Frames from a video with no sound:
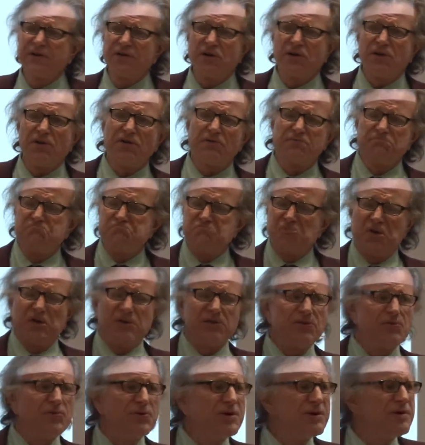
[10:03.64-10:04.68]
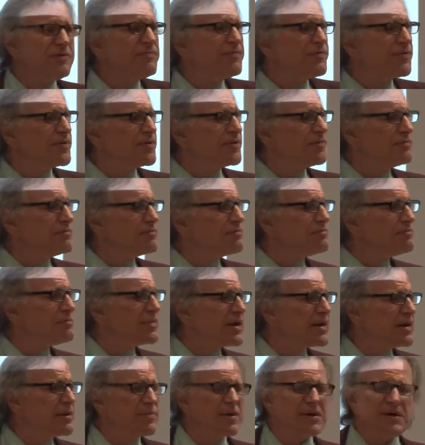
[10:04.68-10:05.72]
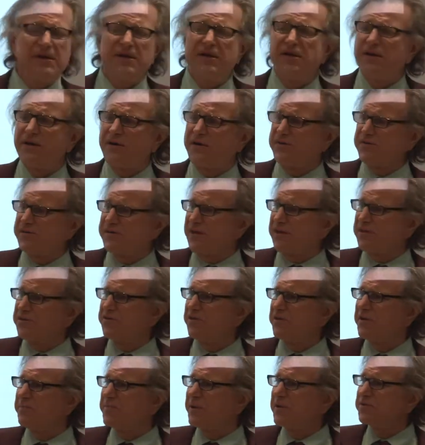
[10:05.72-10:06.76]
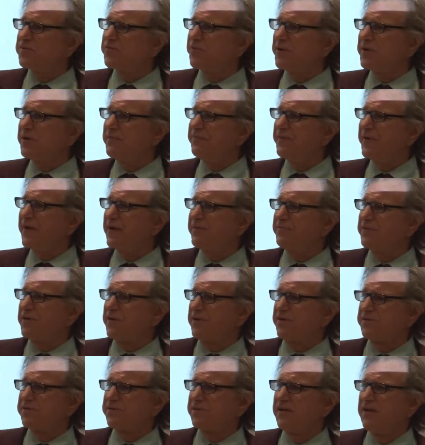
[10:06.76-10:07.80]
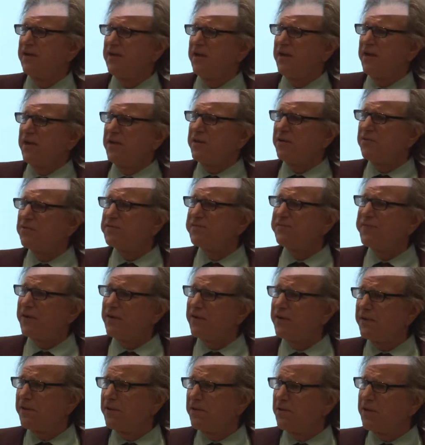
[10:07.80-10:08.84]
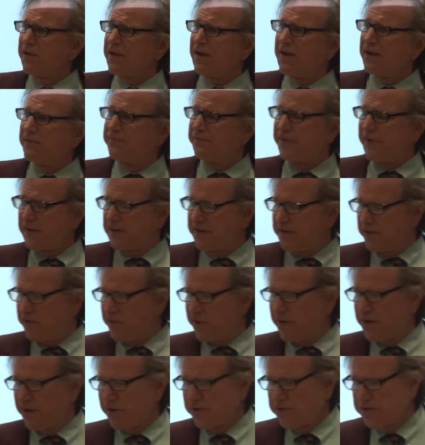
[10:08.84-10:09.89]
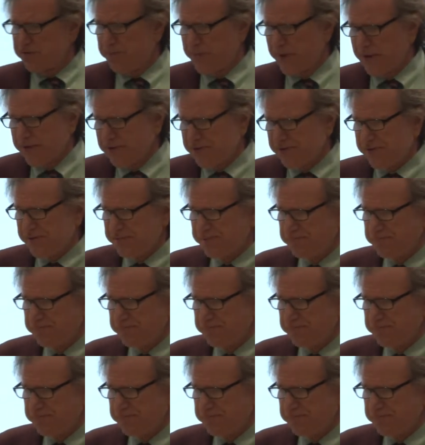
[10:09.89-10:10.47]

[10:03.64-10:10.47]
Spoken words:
And all the way for many, many years, actually, about 25 years, there was very little conflict in radio space.